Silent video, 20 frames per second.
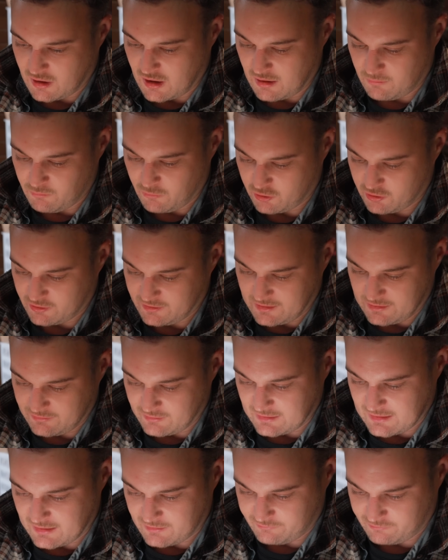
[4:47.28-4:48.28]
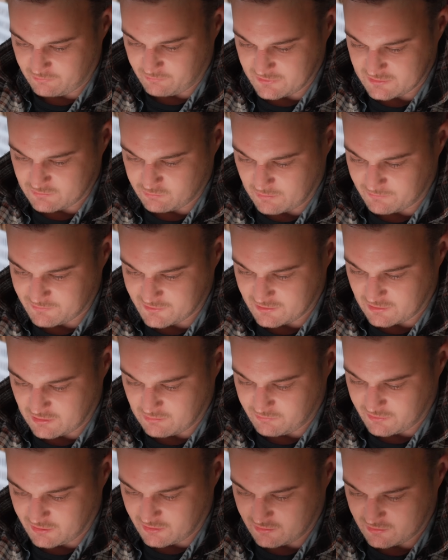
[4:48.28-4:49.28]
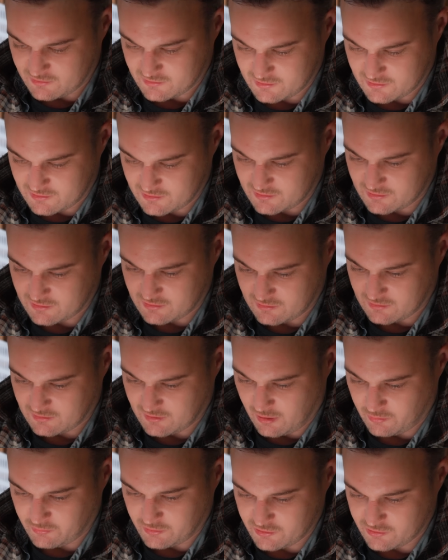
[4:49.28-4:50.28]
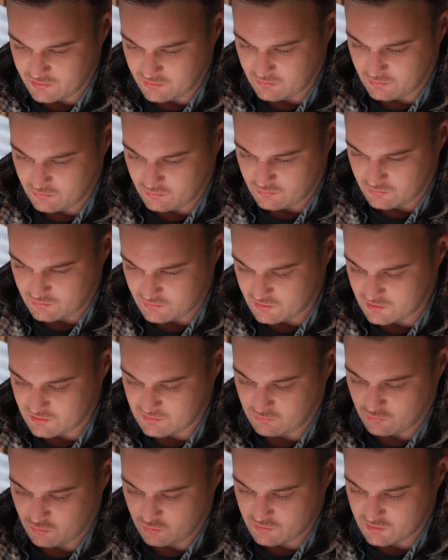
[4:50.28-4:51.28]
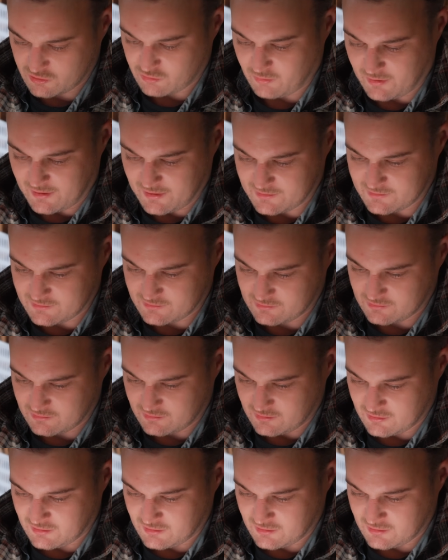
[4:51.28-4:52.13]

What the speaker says: I'm not going to get the leather from this website because they only do small squares.